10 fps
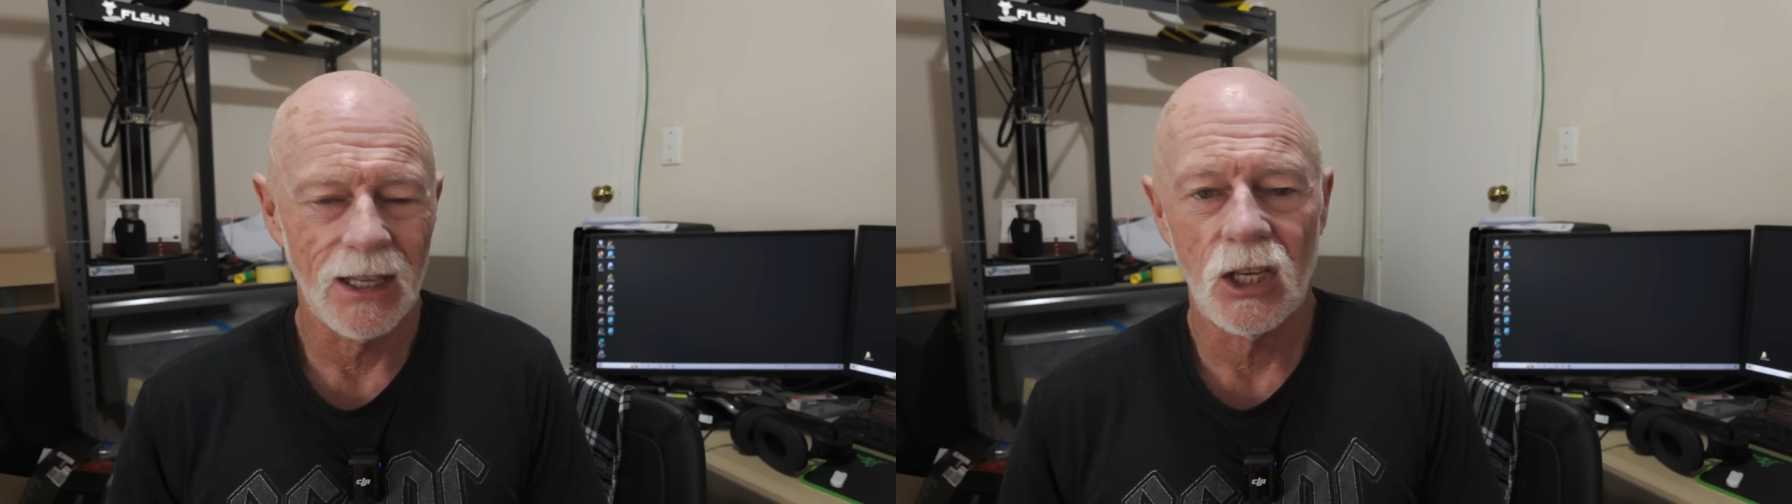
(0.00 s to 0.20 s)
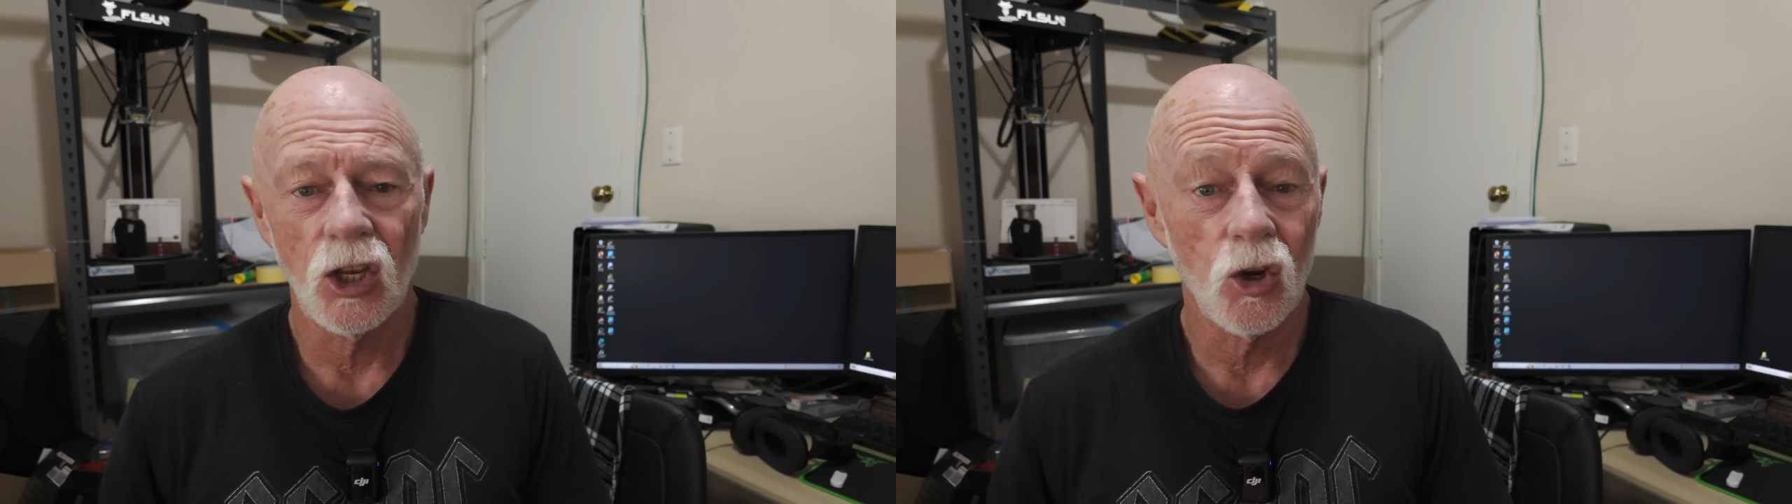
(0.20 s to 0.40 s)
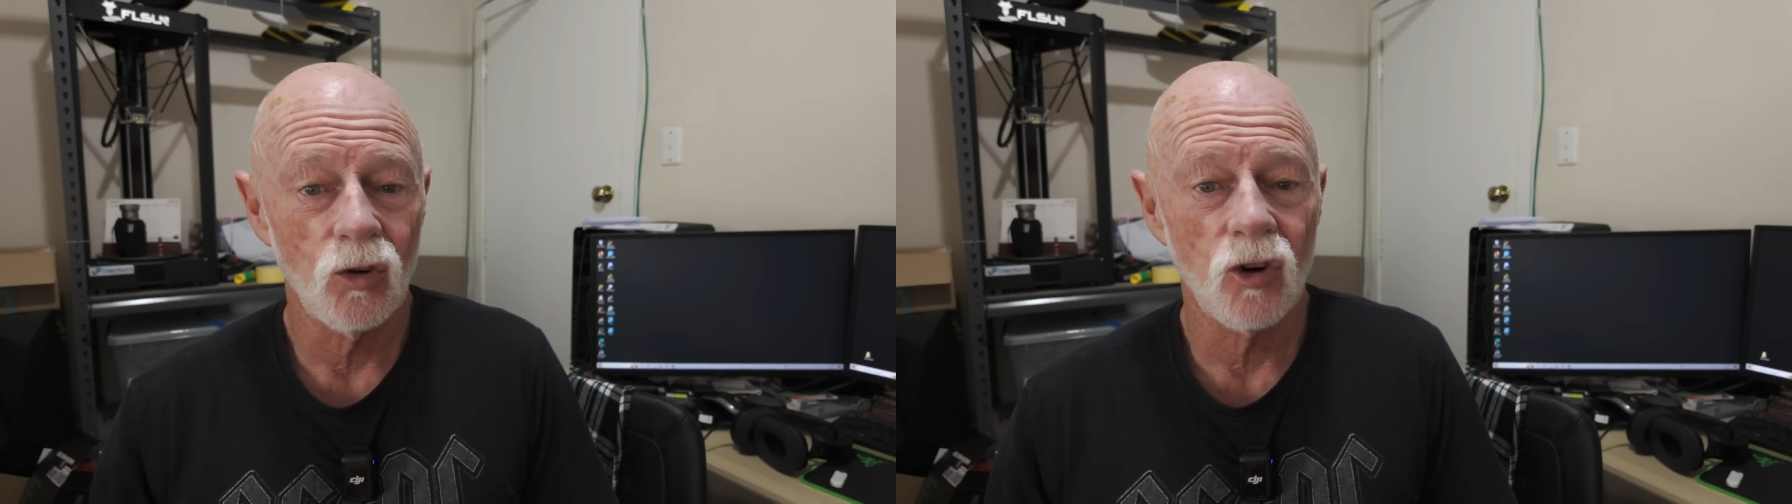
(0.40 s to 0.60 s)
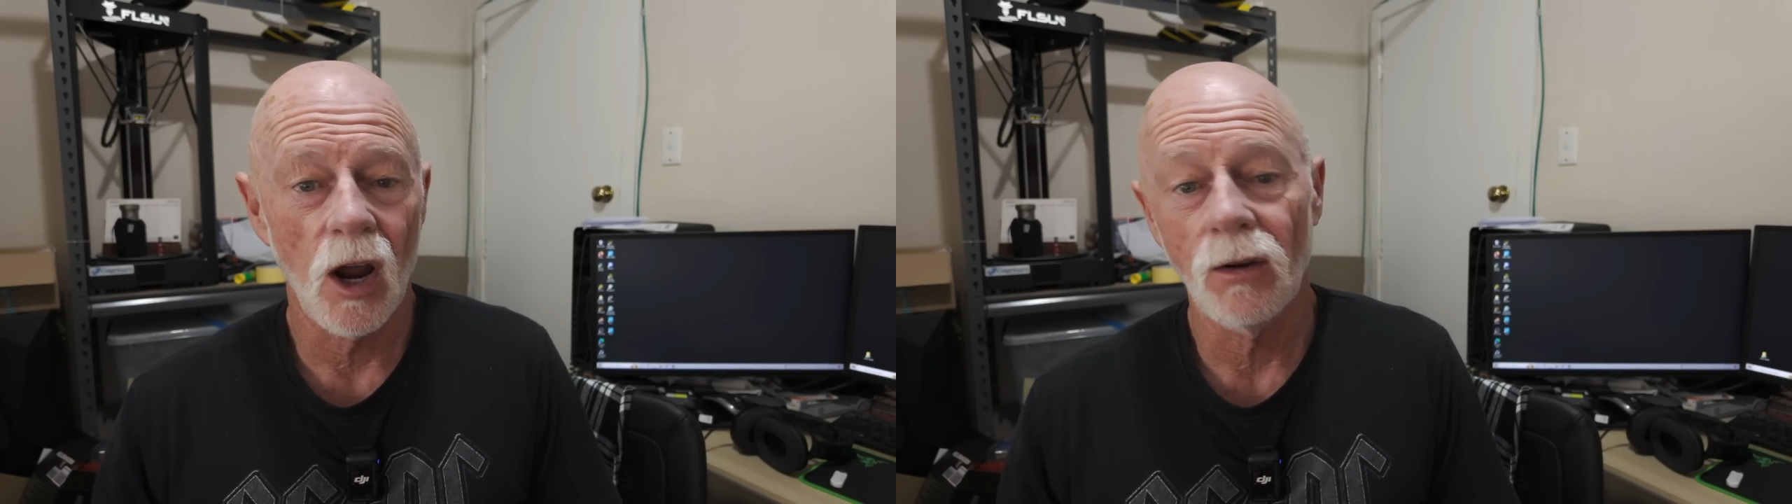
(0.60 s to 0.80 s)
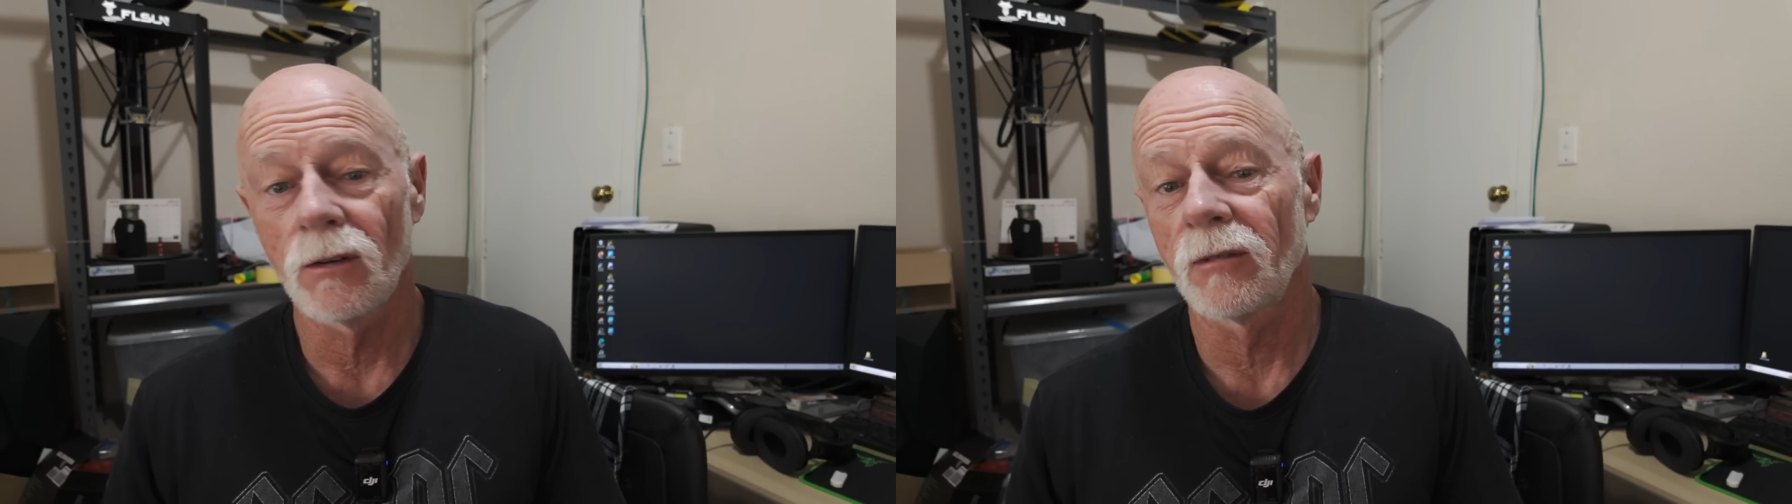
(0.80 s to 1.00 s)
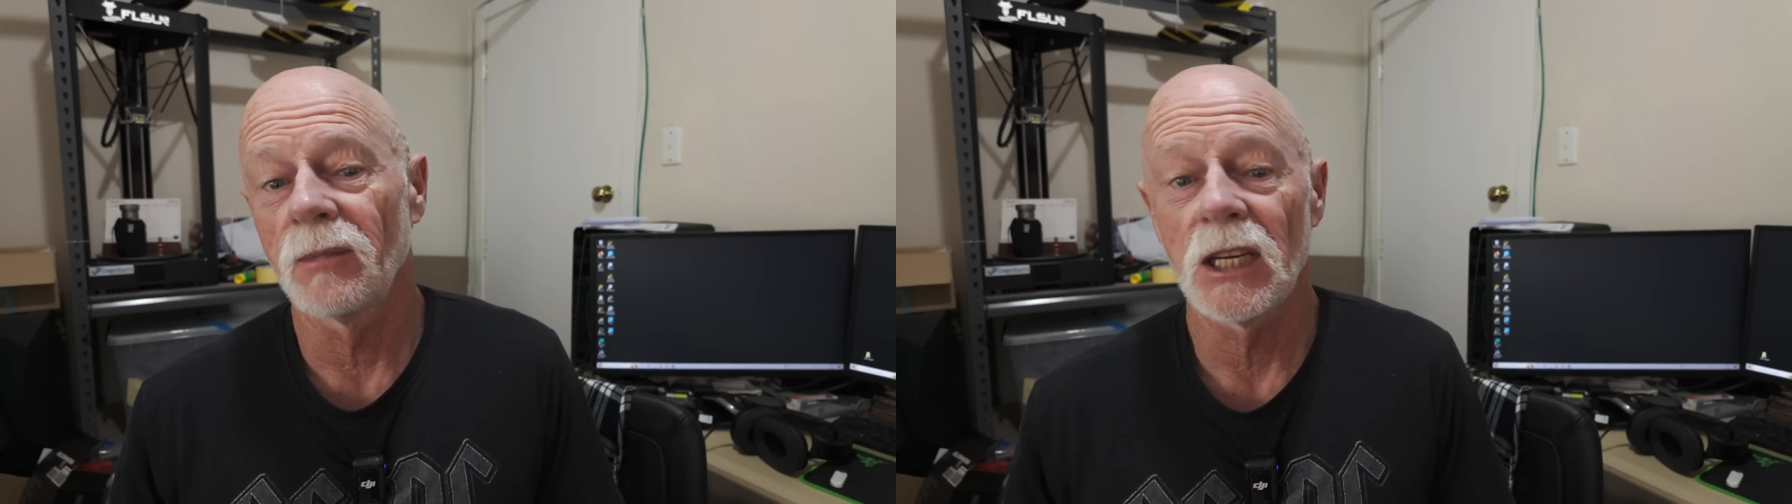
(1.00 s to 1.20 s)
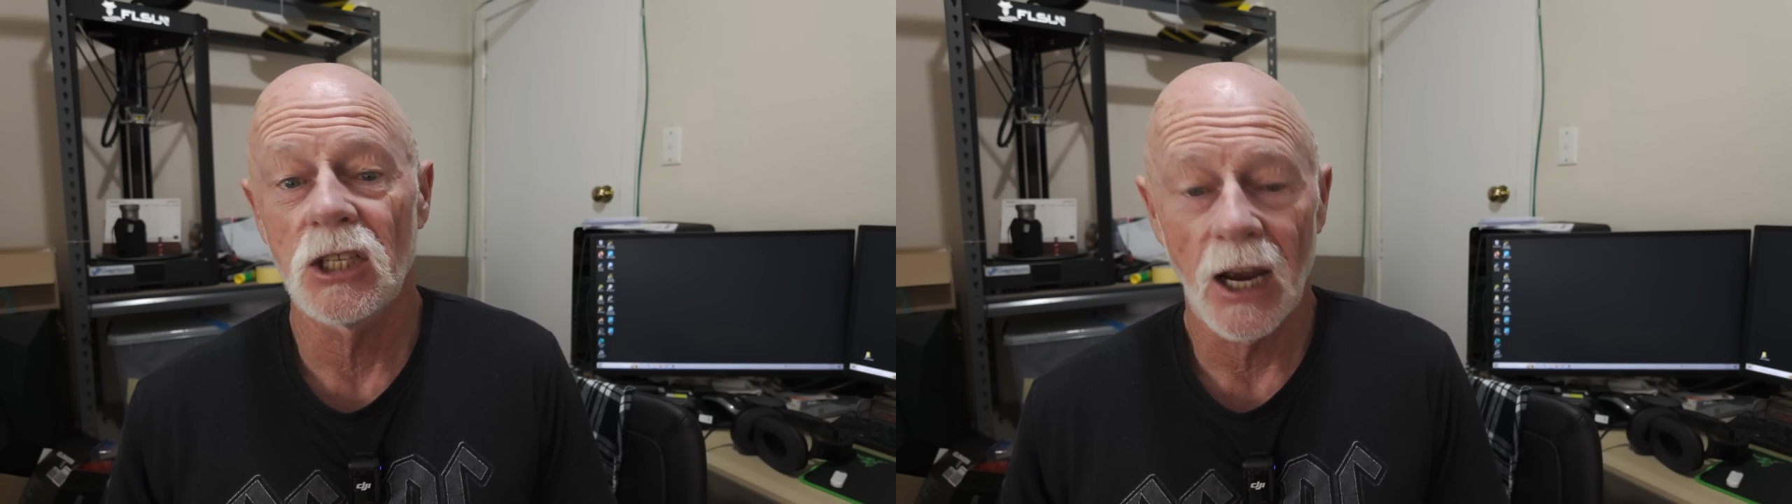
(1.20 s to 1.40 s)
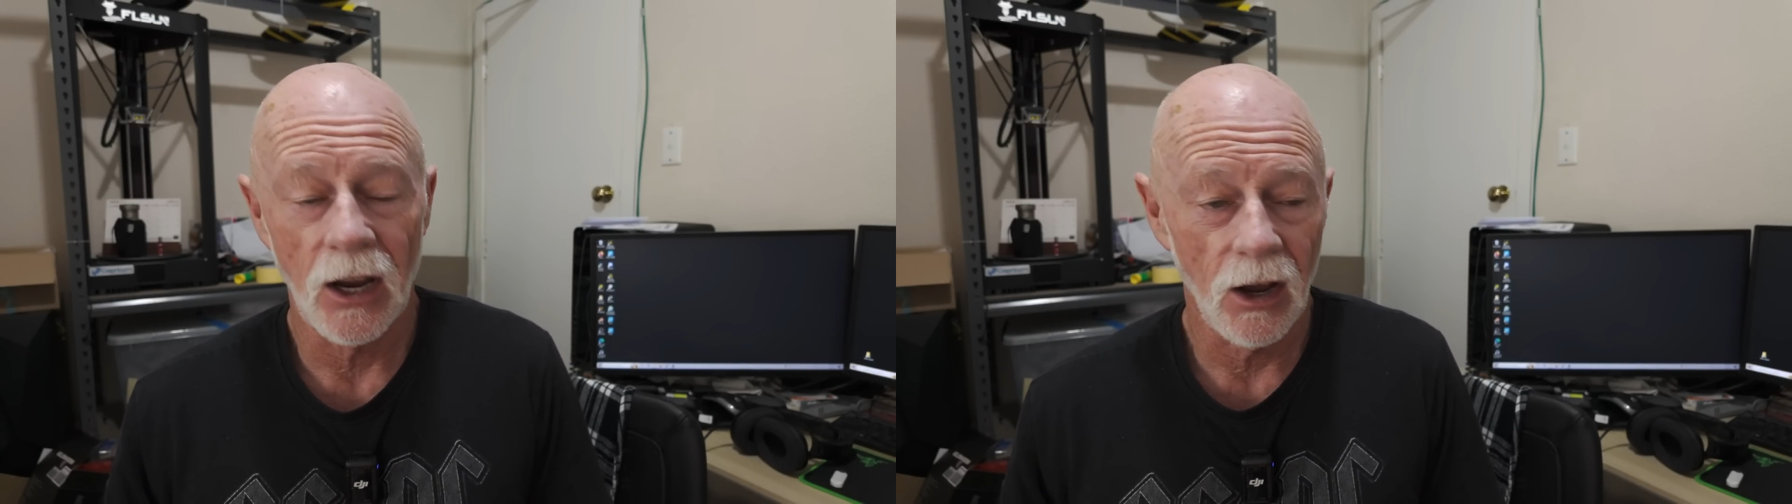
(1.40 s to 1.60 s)
It's a new drone from
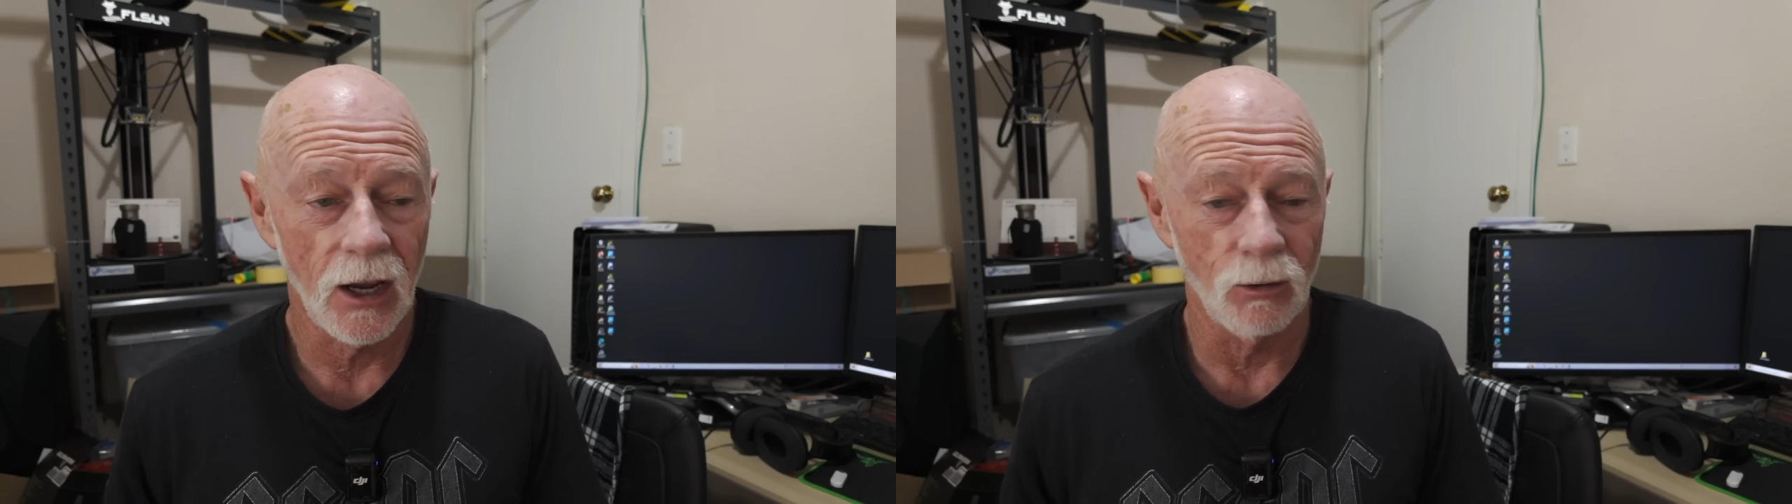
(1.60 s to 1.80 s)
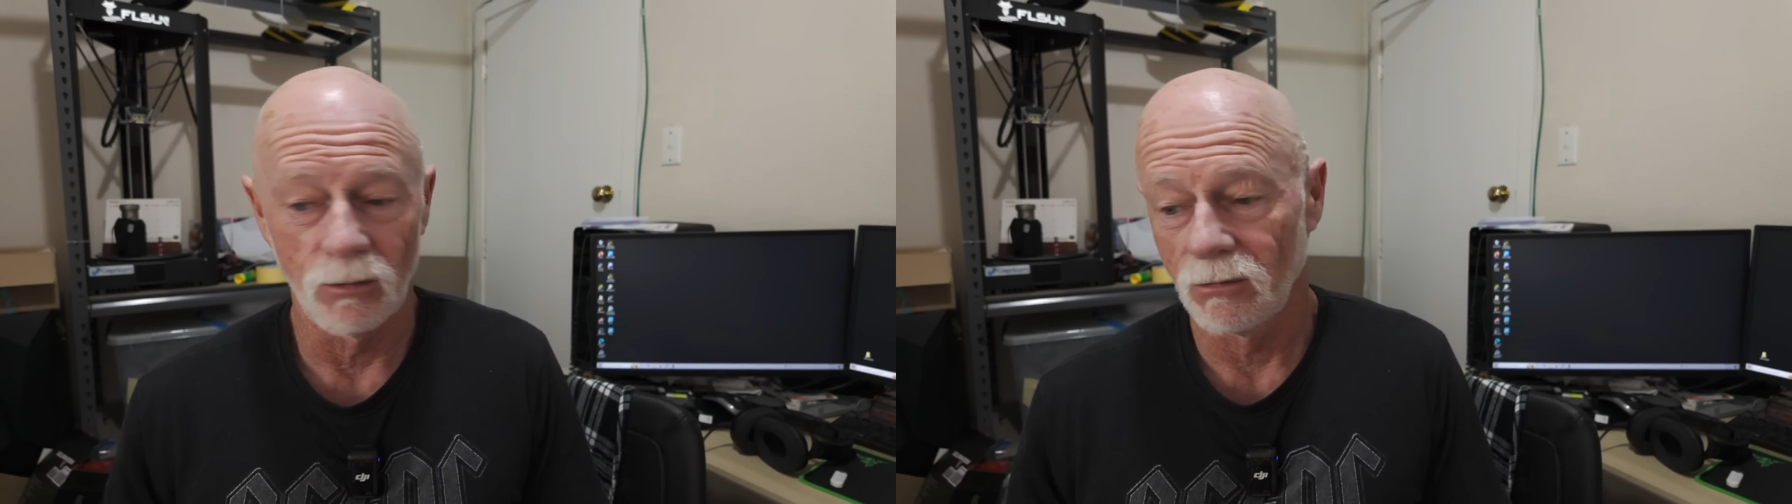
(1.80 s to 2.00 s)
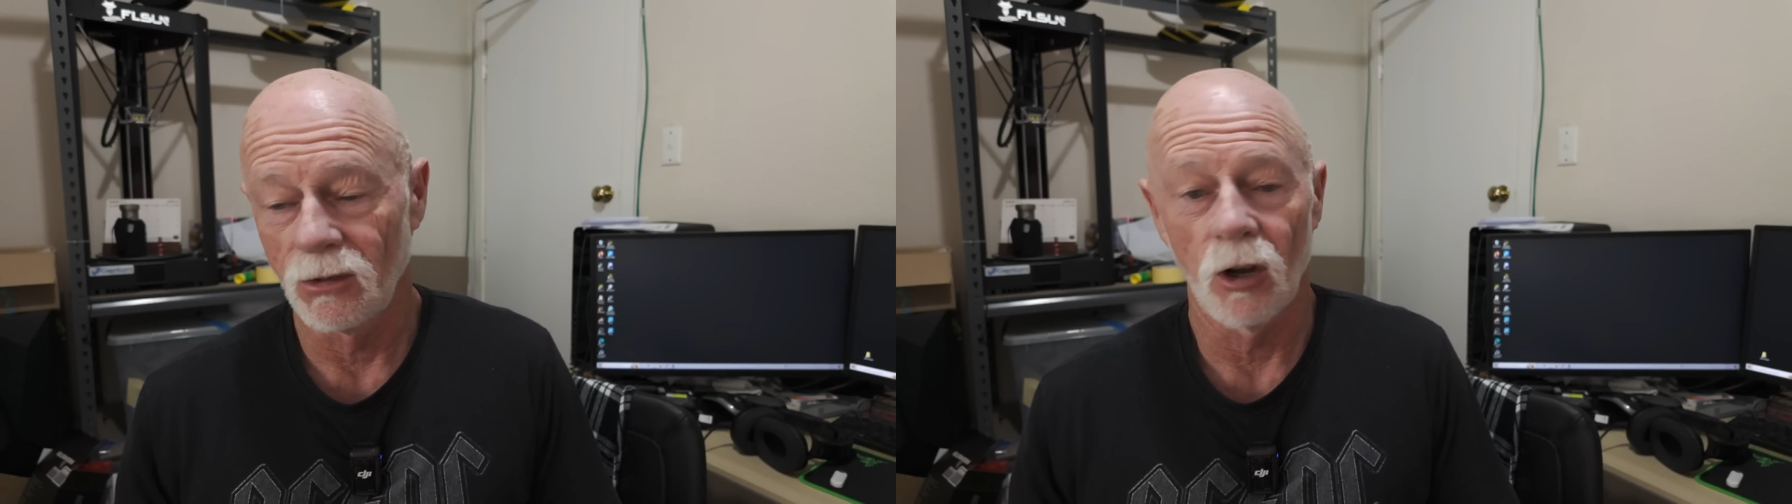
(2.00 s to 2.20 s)
DJI.